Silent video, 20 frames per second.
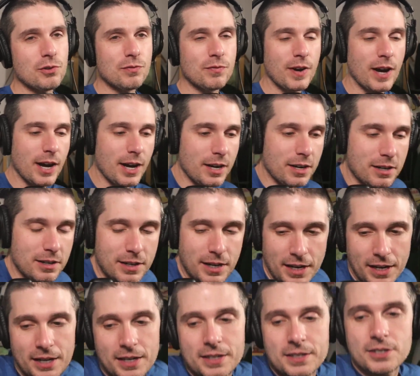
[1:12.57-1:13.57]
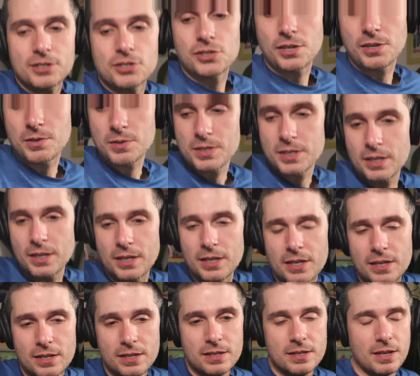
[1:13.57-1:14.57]
Fire and a
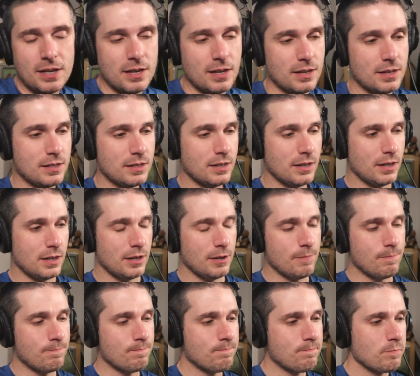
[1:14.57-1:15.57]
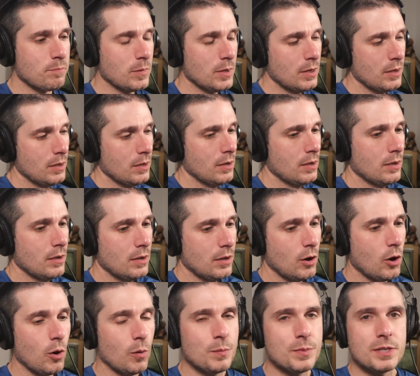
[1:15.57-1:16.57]
GeoCities and
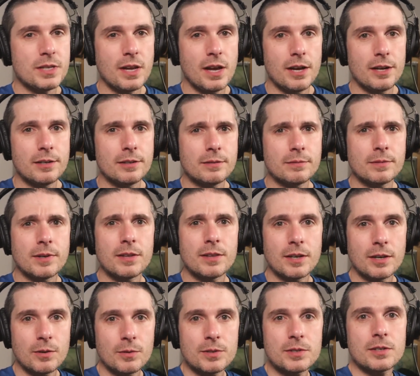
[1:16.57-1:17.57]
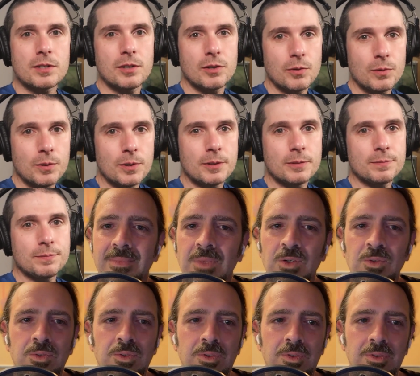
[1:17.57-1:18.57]
Homestead, I think, was another one.
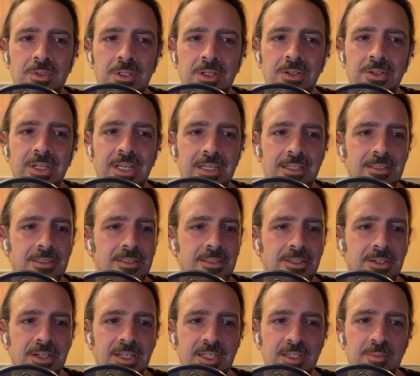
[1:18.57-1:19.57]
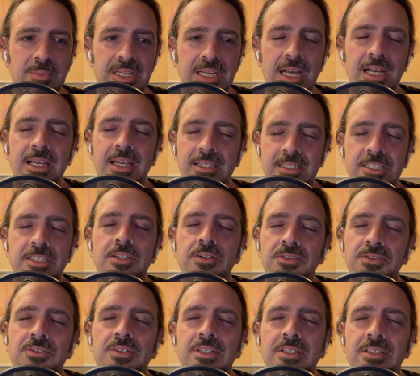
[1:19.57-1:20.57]
Ooh, okay. You're ahead of me. I had
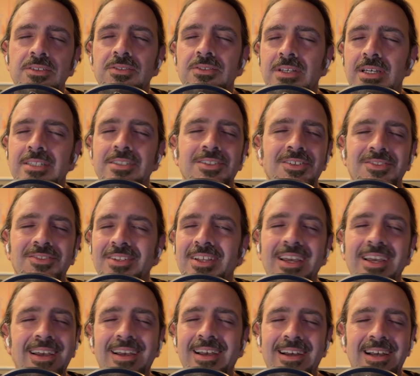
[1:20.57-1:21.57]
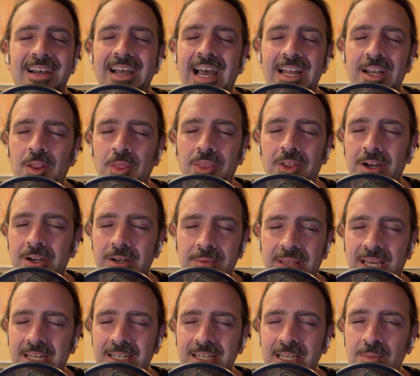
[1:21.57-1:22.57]
GeoCities. I just hadn't thought of
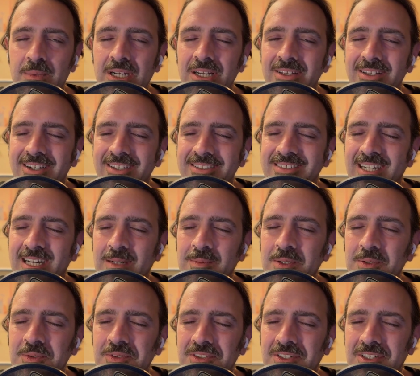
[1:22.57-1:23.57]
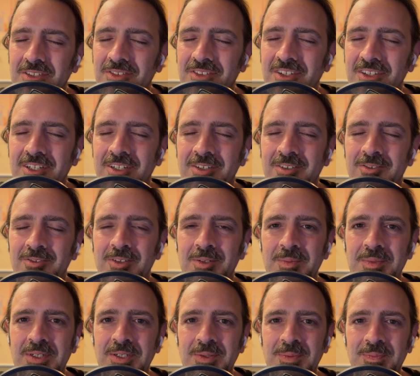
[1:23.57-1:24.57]
that name in a long time. It was nice to hear from
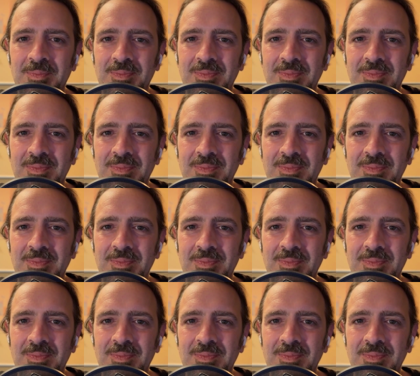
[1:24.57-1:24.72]
you.